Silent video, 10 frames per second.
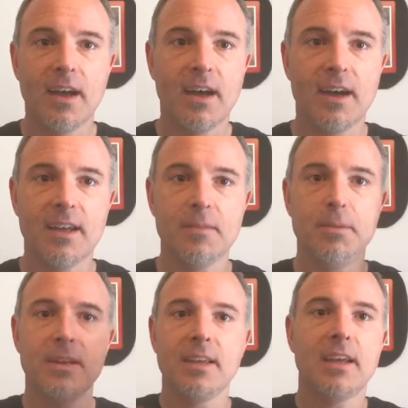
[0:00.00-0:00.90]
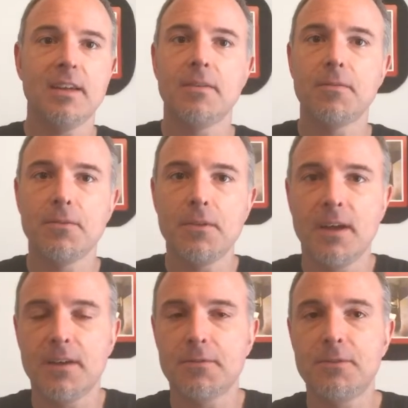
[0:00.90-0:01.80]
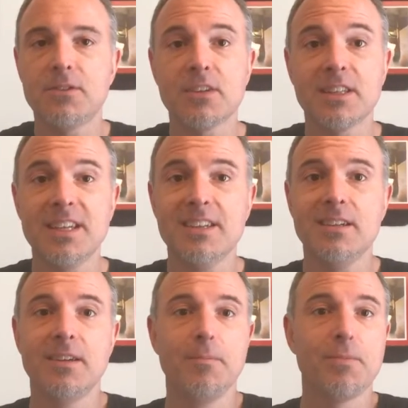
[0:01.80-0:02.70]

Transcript: uh, it be again uh, physically,